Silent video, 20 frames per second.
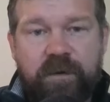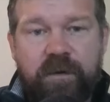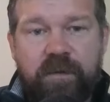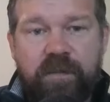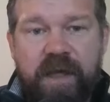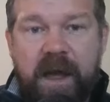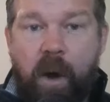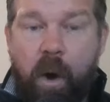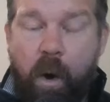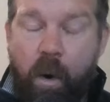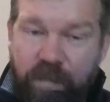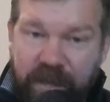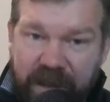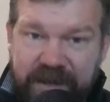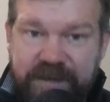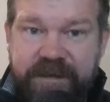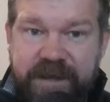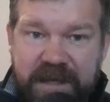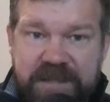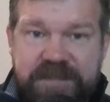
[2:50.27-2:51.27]
or that all
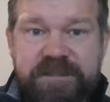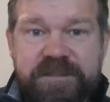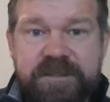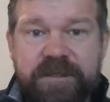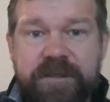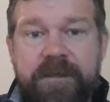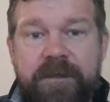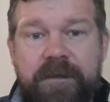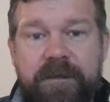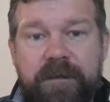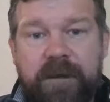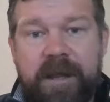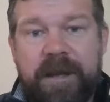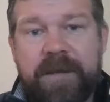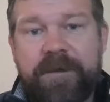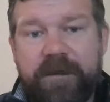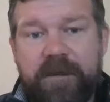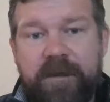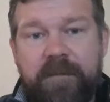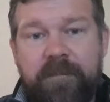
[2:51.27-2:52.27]
that testing,
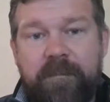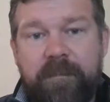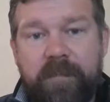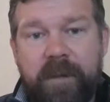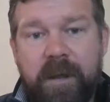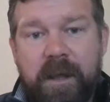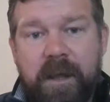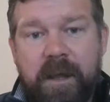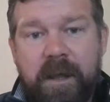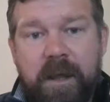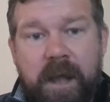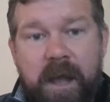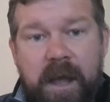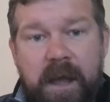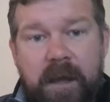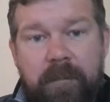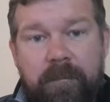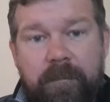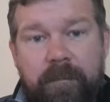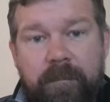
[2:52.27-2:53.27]
led him
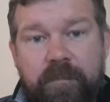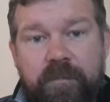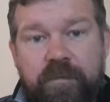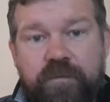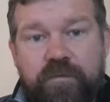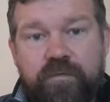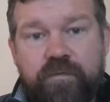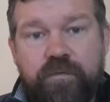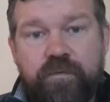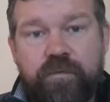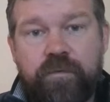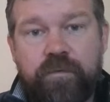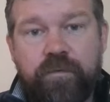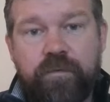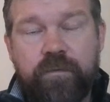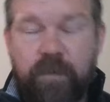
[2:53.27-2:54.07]
um, to